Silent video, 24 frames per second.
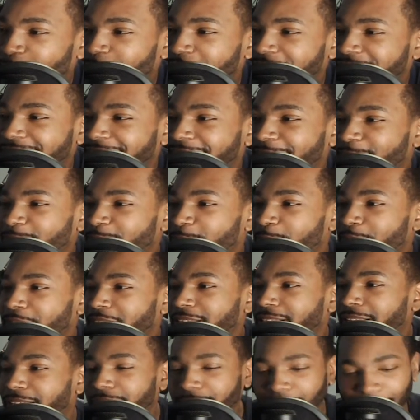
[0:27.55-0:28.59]
the
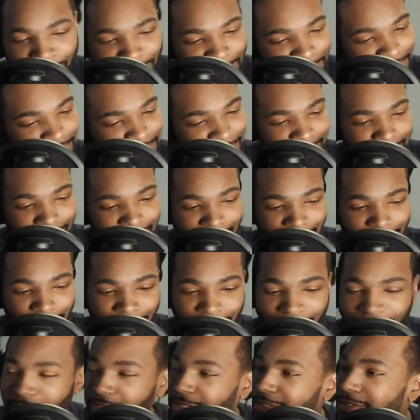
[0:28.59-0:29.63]
TVPLounge.
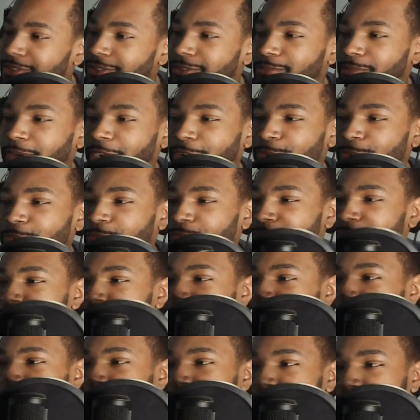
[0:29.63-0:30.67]
Just this microphone
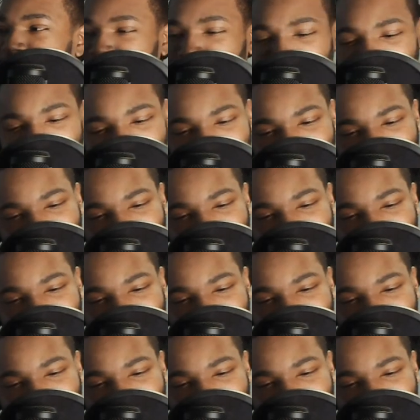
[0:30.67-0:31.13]
real quick.